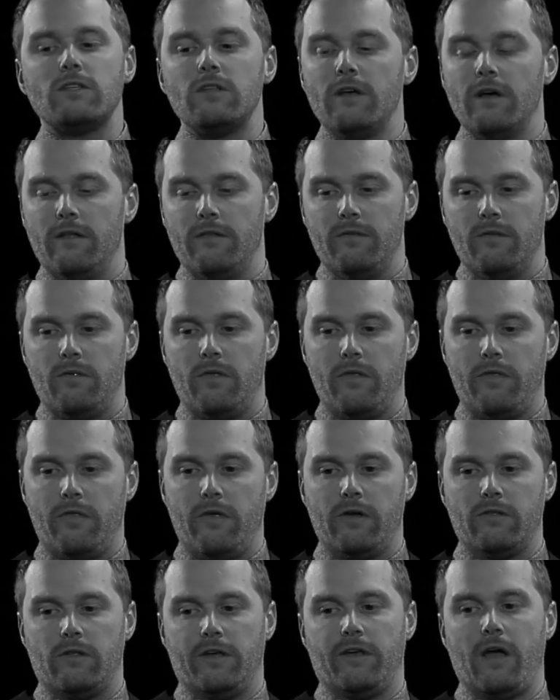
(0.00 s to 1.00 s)
That's the
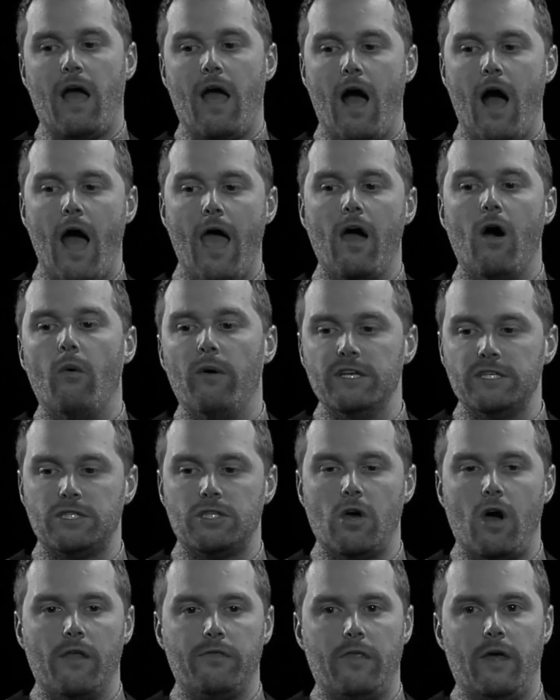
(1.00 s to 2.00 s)
thing. Like I
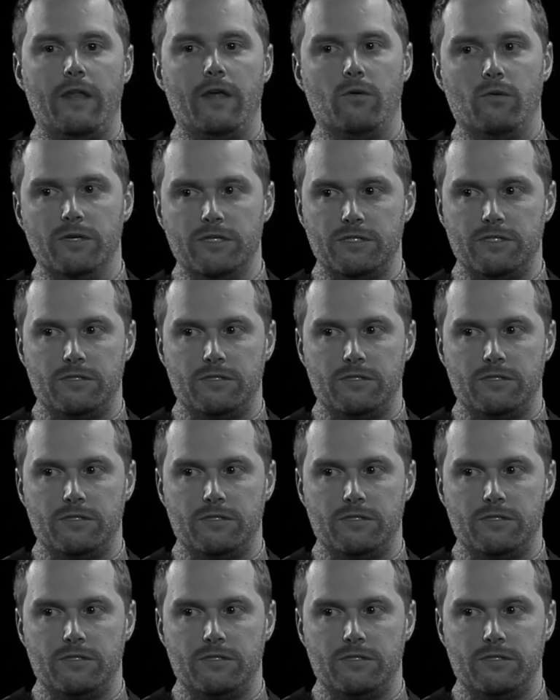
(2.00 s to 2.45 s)
always thought that